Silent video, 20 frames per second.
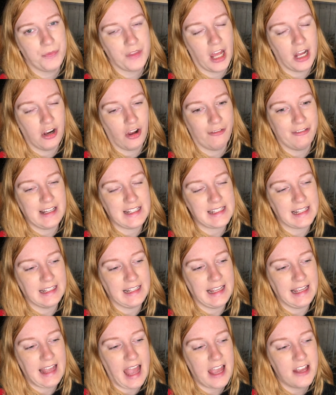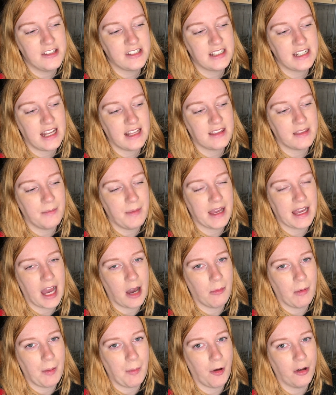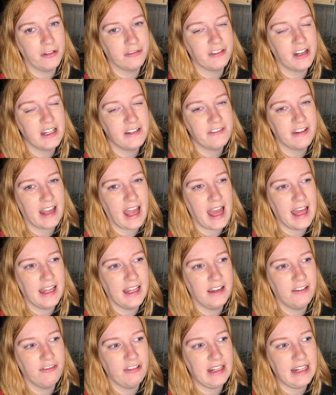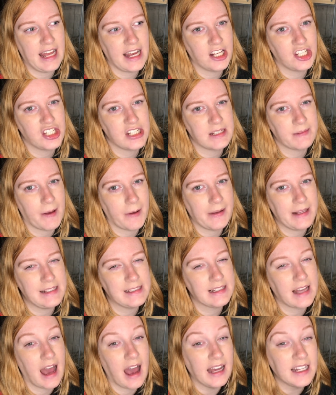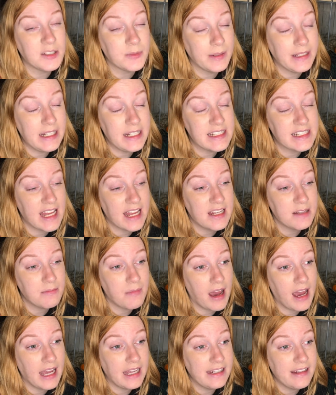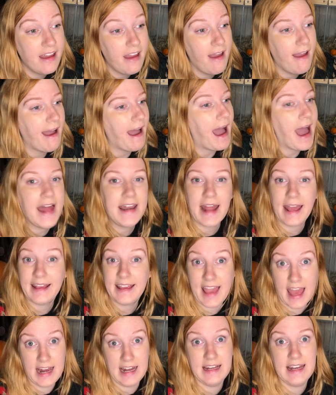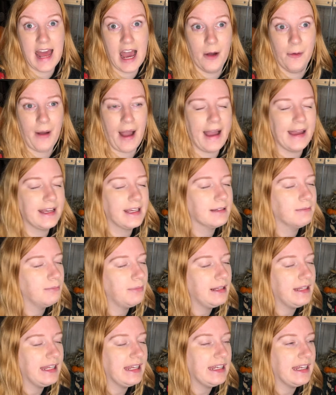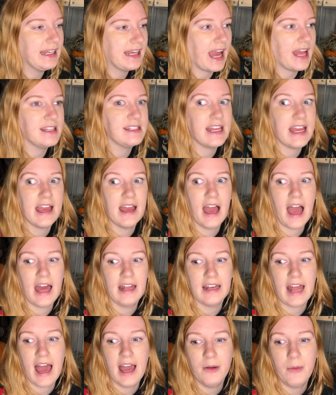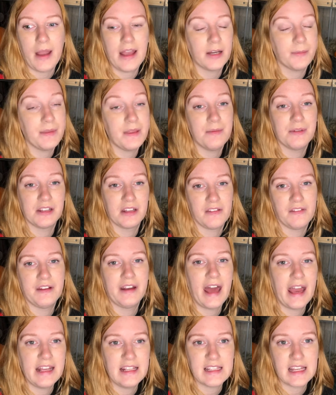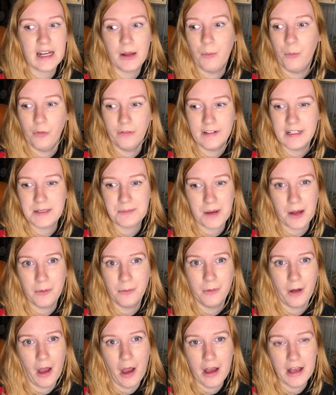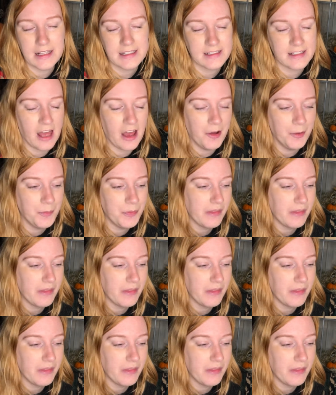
a lot recently. I used to take the mick out of my boyfriend for getting really anxious about his cat when he stayed at mine, and I get it now. I completely get it, and I wake up in the middle of the night and I'm worried about her, so